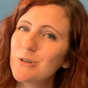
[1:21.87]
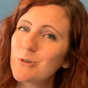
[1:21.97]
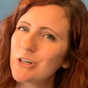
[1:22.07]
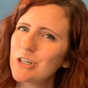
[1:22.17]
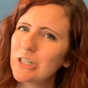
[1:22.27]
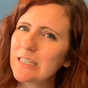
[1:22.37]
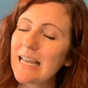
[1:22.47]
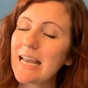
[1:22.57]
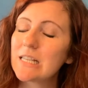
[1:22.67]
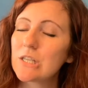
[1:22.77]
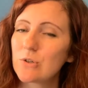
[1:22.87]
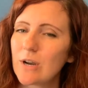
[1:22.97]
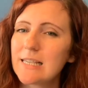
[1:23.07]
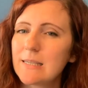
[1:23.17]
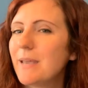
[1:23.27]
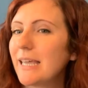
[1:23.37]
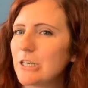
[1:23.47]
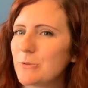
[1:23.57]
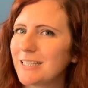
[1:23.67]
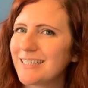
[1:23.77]
nutrition, and stress
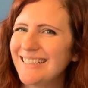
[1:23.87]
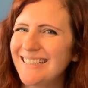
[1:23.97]
management.